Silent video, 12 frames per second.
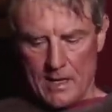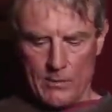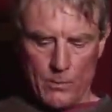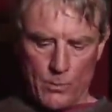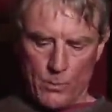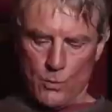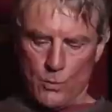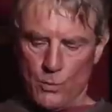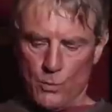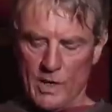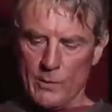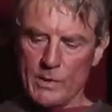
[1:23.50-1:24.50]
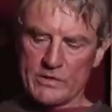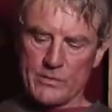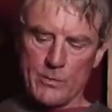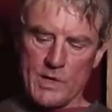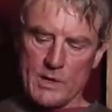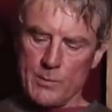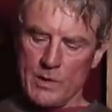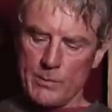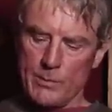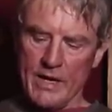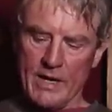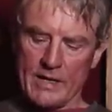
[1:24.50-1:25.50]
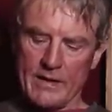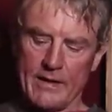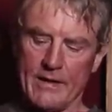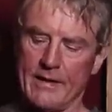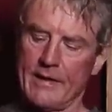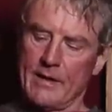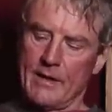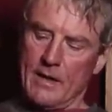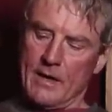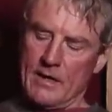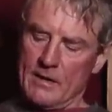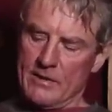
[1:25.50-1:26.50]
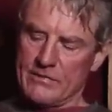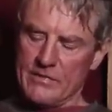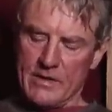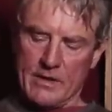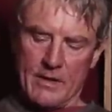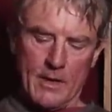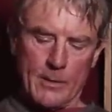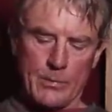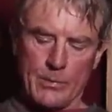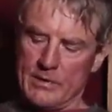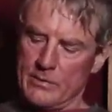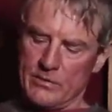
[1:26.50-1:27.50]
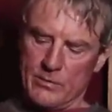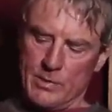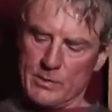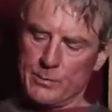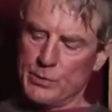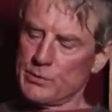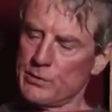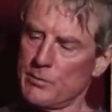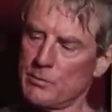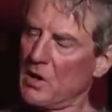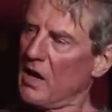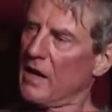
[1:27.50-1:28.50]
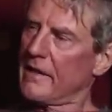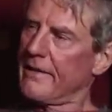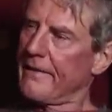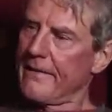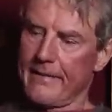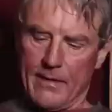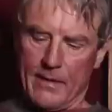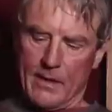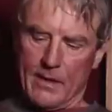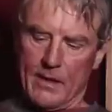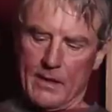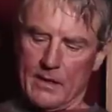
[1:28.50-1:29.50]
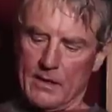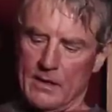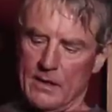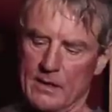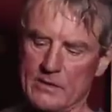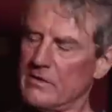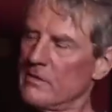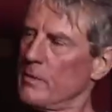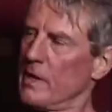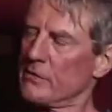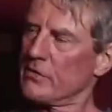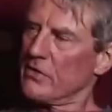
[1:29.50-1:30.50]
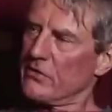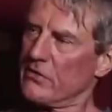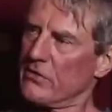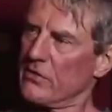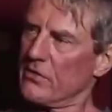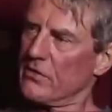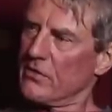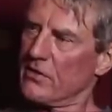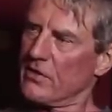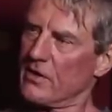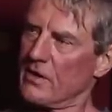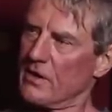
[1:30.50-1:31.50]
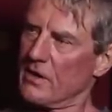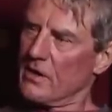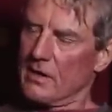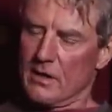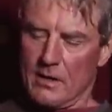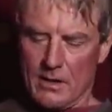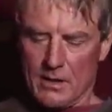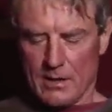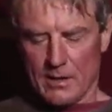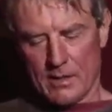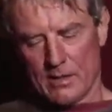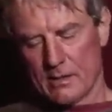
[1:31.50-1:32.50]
and when I went to make my bed, I lifted it up, and there was a big pool of blood under the mattress. And